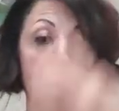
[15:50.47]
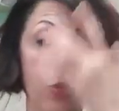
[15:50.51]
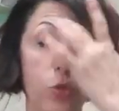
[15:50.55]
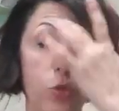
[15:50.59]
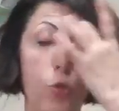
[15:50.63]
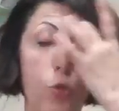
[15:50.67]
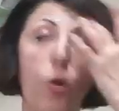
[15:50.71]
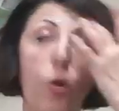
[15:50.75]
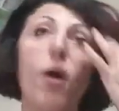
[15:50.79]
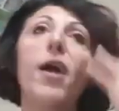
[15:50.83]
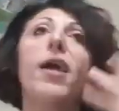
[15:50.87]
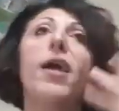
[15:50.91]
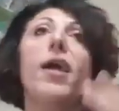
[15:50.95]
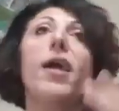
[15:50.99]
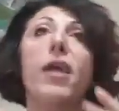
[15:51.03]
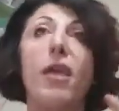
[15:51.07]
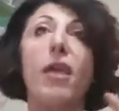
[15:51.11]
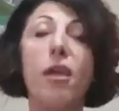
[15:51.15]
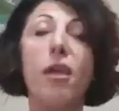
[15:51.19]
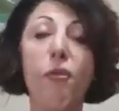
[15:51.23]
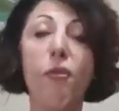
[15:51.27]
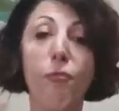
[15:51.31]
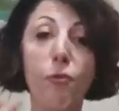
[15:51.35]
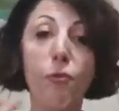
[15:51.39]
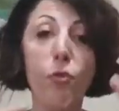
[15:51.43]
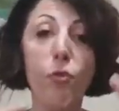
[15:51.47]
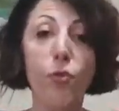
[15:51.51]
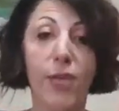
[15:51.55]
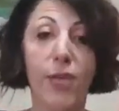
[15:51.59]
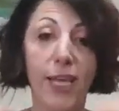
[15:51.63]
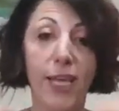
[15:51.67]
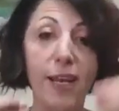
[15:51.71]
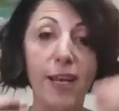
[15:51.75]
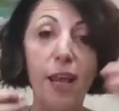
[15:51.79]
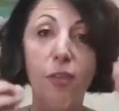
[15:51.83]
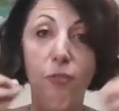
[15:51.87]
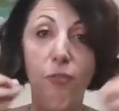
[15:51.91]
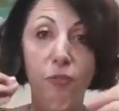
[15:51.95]
So if you
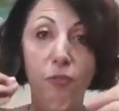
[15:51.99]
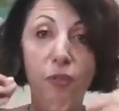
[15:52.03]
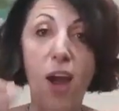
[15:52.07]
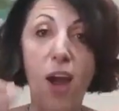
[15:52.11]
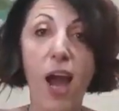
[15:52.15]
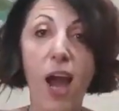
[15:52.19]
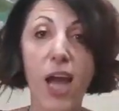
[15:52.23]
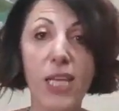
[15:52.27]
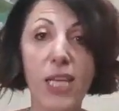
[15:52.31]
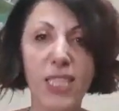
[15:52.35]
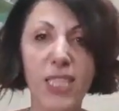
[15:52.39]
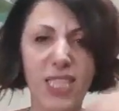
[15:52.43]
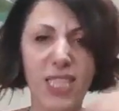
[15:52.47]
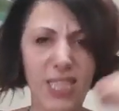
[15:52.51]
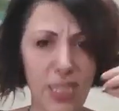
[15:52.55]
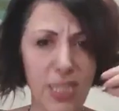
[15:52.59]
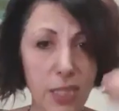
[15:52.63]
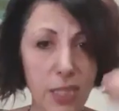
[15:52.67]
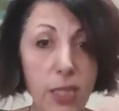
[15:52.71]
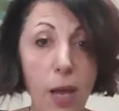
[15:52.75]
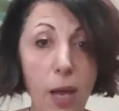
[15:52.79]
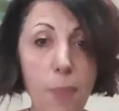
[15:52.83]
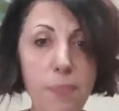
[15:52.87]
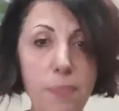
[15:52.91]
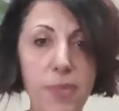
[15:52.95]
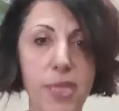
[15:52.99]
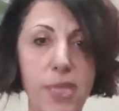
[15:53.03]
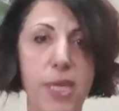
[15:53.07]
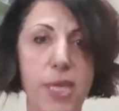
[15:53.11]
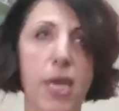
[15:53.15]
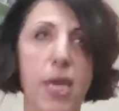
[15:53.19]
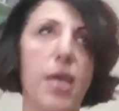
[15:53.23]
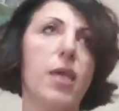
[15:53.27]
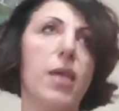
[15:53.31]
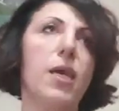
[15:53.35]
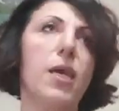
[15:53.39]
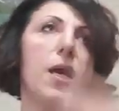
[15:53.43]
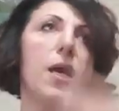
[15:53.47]
cannot find
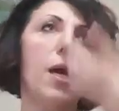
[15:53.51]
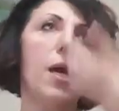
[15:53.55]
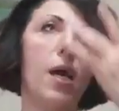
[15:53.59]
something